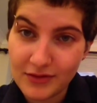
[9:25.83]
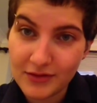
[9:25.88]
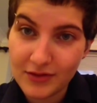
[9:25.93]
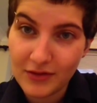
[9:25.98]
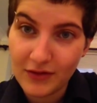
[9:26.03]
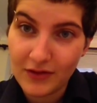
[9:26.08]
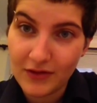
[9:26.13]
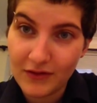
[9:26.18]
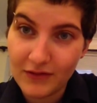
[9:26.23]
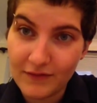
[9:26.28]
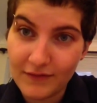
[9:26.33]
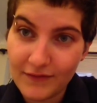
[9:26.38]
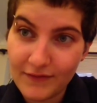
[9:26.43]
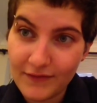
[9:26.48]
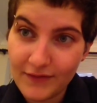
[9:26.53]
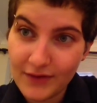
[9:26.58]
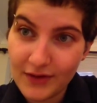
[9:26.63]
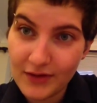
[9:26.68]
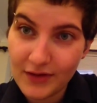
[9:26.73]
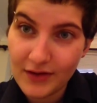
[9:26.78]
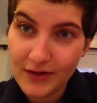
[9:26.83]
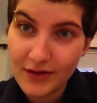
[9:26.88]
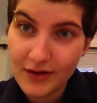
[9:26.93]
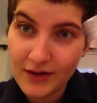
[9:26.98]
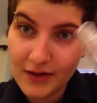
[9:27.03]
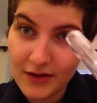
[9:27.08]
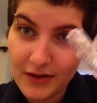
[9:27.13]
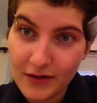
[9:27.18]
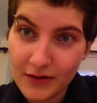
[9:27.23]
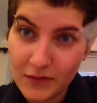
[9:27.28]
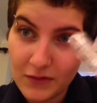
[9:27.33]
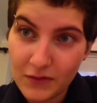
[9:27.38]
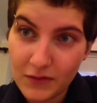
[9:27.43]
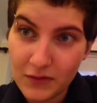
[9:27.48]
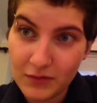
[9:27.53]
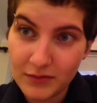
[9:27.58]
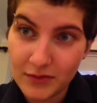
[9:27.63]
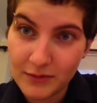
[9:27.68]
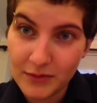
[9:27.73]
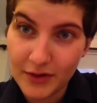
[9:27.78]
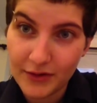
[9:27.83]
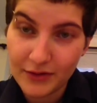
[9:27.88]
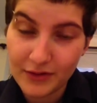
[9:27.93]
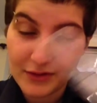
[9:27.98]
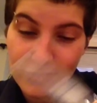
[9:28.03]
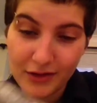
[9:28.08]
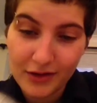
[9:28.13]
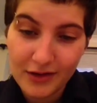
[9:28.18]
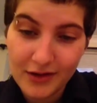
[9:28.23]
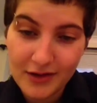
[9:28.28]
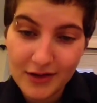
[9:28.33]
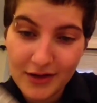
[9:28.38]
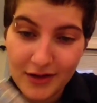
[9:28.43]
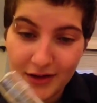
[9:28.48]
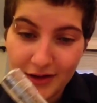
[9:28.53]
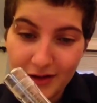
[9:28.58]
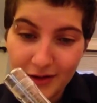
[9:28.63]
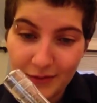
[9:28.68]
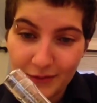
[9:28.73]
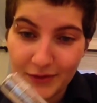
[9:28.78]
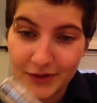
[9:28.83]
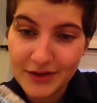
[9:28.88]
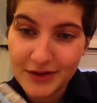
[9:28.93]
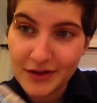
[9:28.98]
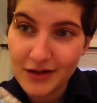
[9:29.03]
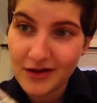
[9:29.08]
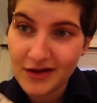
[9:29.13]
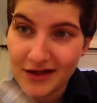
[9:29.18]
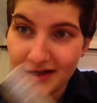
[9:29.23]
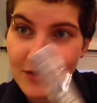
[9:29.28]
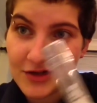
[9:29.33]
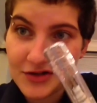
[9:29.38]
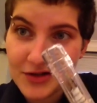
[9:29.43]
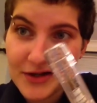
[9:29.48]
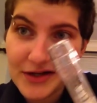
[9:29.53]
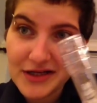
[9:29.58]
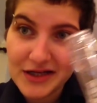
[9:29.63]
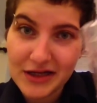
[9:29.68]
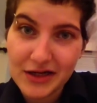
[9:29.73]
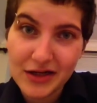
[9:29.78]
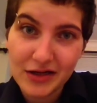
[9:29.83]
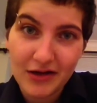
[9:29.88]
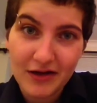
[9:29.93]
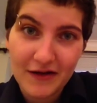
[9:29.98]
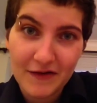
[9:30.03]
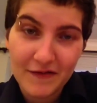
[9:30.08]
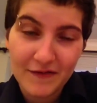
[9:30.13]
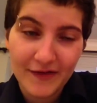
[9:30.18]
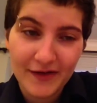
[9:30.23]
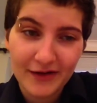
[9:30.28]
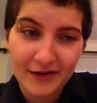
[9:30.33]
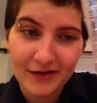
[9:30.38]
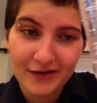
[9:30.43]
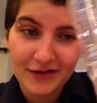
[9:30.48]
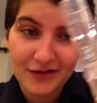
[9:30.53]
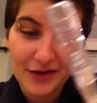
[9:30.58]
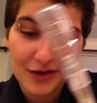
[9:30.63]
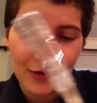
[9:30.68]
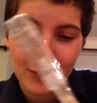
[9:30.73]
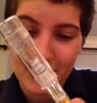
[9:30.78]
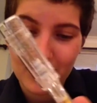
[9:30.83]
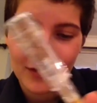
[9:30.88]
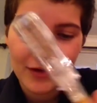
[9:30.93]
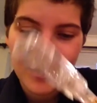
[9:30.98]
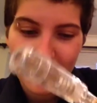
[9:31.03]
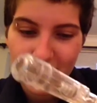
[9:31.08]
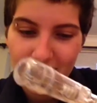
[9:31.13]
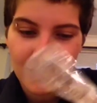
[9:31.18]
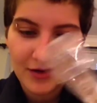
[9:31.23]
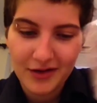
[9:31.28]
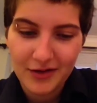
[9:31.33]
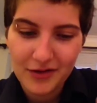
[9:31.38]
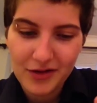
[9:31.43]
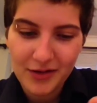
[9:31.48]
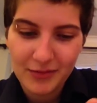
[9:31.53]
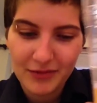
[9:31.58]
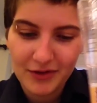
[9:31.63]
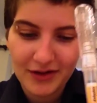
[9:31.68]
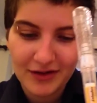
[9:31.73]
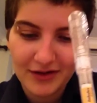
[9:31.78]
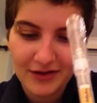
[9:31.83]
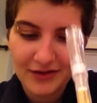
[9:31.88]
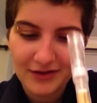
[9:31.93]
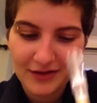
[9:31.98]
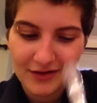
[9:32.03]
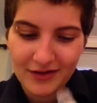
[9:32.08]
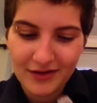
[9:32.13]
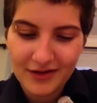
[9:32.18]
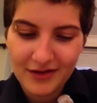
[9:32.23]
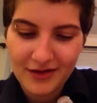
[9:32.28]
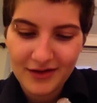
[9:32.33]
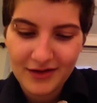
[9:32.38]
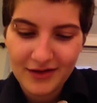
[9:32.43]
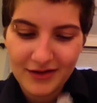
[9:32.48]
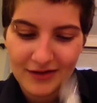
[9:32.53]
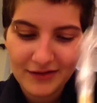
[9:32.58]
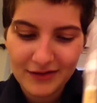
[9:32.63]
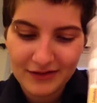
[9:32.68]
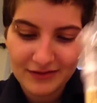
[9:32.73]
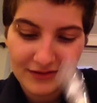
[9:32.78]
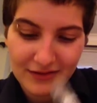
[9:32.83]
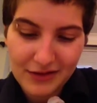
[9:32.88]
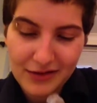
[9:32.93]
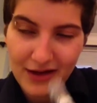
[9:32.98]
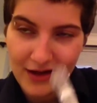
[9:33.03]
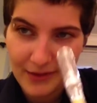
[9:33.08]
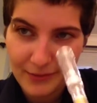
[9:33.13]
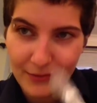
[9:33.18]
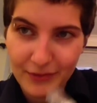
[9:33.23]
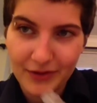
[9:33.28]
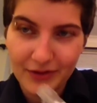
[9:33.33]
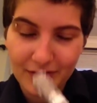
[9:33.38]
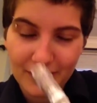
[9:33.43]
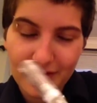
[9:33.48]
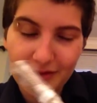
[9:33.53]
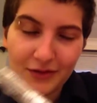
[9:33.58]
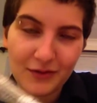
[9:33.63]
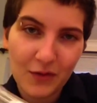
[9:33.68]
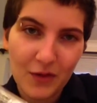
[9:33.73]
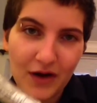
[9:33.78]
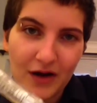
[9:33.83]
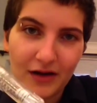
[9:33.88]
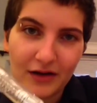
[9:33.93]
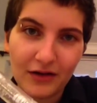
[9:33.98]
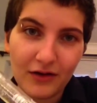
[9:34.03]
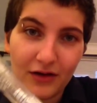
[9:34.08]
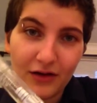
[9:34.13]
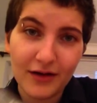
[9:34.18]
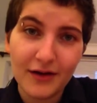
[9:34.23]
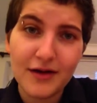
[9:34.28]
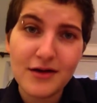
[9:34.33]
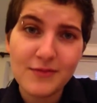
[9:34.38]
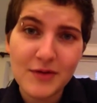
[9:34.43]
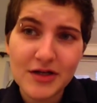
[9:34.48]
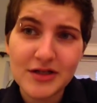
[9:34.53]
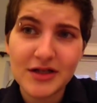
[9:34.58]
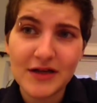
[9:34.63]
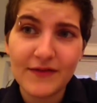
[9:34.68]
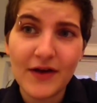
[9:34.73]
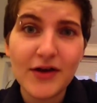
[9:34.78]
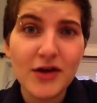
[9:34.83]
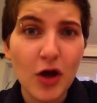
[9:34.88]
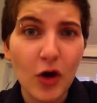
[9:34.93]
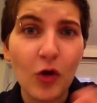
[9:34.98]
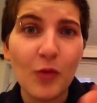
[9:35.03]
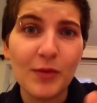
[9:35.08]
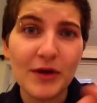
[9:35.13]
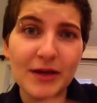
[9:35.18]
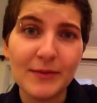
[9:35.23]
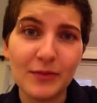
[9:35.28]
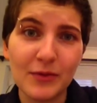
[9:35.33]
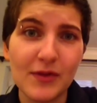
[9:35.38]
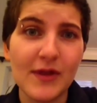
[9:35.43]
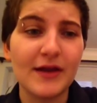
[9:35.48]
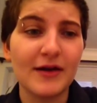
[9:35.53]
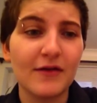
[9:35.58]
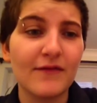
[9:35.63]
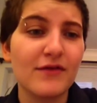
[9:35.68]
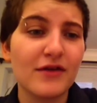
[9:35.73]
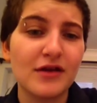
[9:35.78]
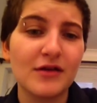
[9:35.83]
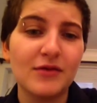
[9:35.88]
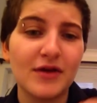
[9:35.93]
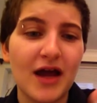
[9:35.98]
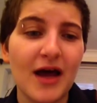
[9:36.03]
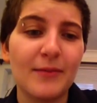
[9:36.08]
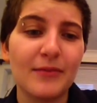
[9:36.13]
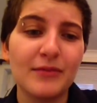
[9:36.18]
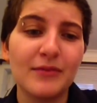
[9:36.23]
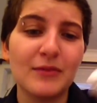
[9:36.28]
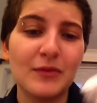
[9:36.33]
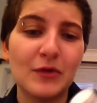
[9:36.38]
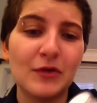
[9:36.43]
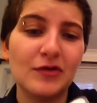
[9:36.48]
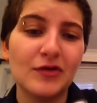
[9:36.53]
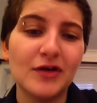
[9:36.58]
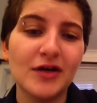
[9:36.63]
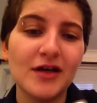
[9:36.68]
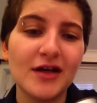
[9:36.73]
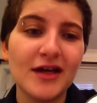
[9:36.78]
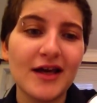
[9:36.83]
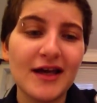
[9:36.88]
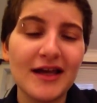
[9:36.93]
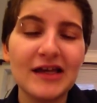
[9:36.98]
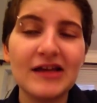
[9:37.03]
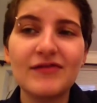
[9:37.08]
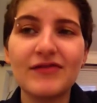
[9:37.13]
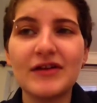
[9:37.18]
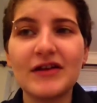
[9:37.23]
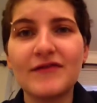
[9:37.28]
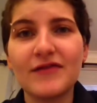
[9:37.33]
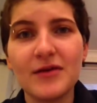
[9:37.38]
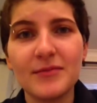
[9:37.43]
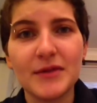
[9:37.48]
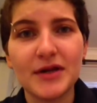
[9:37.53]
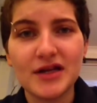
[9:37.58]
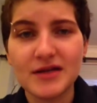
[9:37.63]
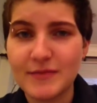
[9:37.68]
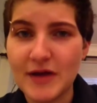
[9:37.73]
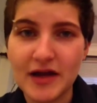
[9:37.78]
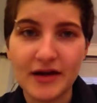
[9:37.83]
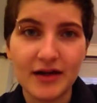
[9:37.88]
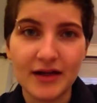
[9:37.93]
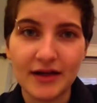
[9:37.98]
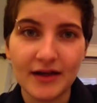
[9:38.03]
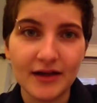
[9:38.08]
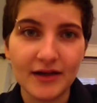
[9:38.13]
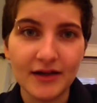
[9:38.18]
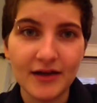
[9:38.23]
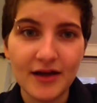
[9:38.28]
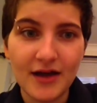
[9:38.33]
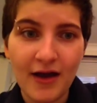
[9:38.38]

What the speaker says: of hormone blockers, which is an interesting side effect. So, you know, somebody, and this happened quite a lot, and especially if I told people, then obviously it would happen more. Even if I'm expecting it,